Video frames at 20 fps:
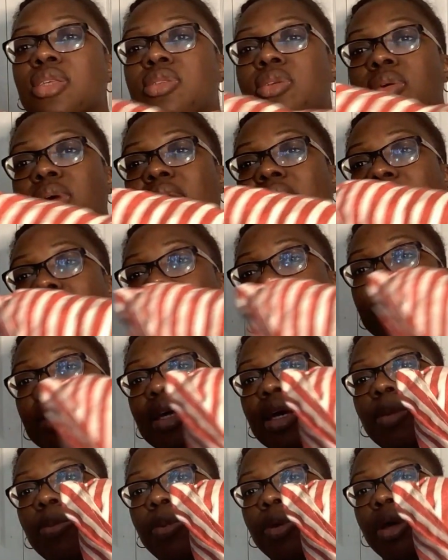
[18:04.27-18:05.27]
So I ended
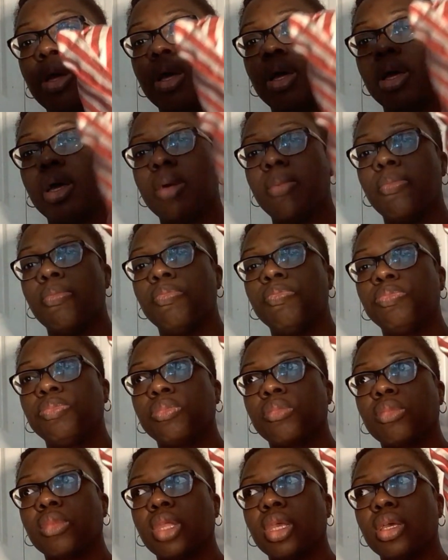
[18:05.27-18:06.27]
up
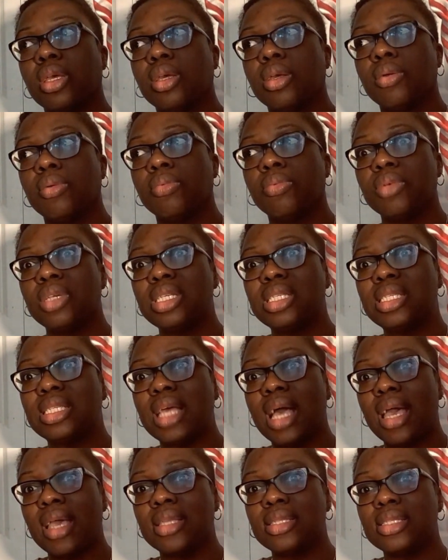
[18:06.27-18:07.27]

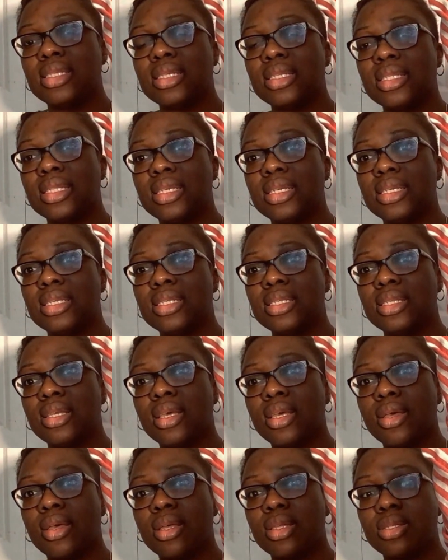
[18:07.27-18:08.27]
resizing this.
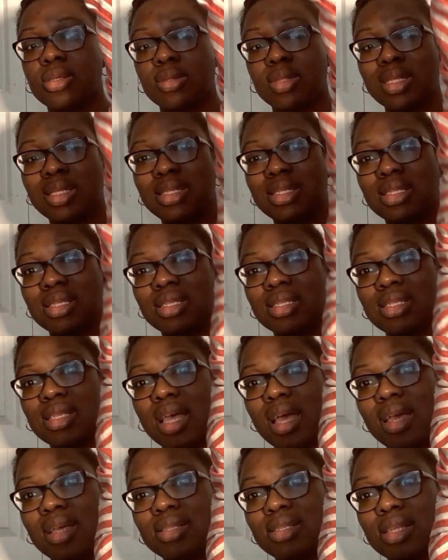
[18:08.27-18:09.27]
So this is a
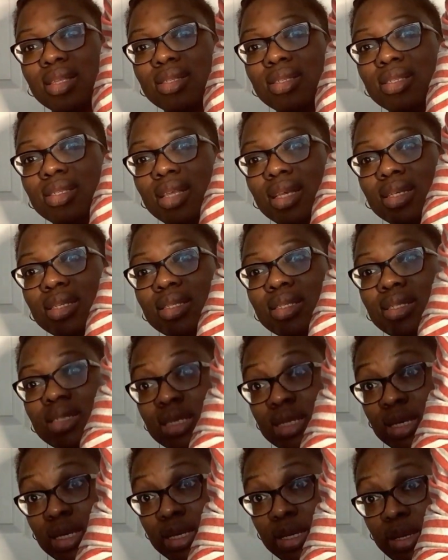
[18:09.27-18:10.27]
size
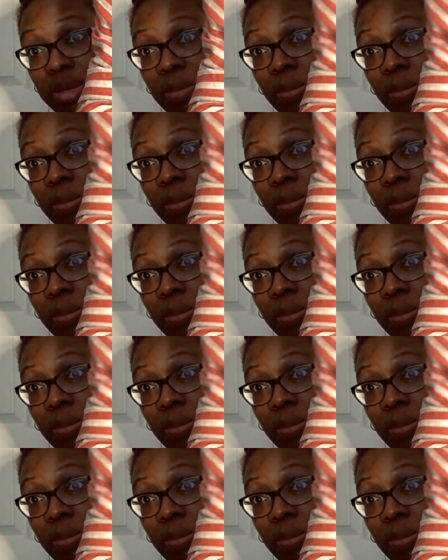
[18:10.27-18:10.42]
16